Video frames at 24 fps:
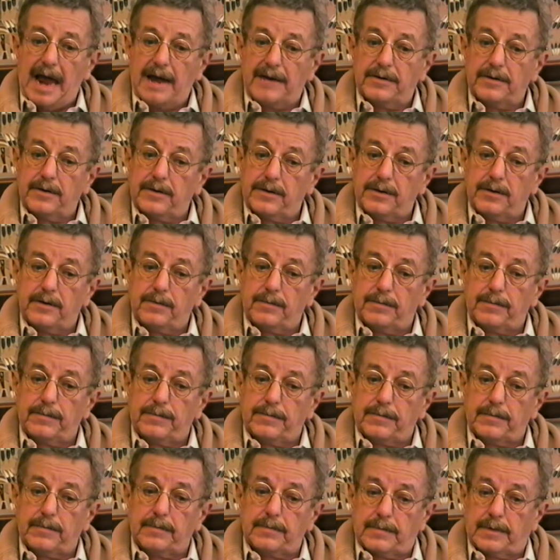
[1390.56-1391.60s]
And
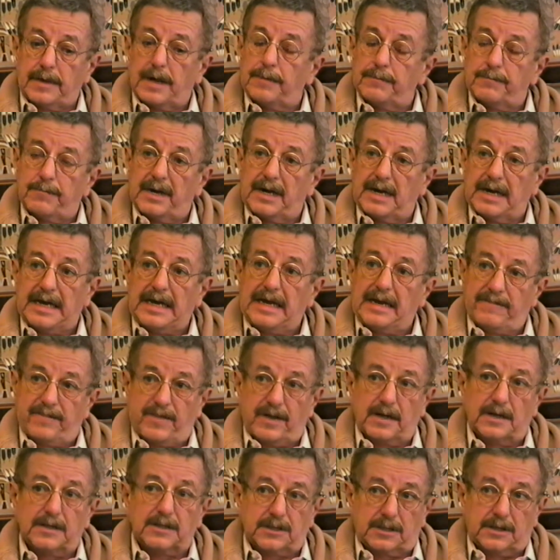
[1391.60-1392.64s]
you can
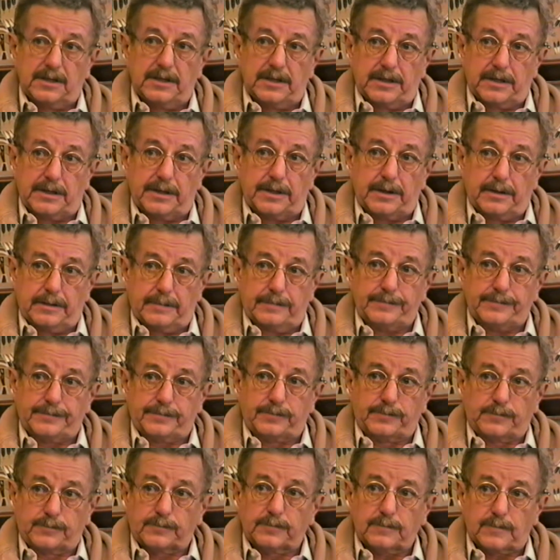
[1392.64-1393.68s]
believe that it's good
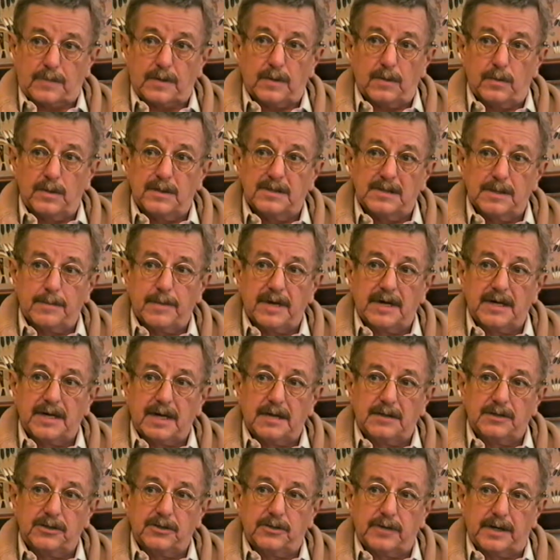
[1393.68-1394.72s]
when
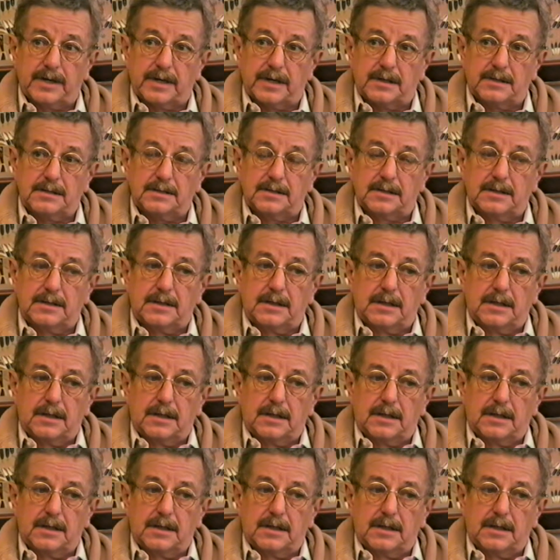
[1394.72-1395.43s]
somebody tells you it is.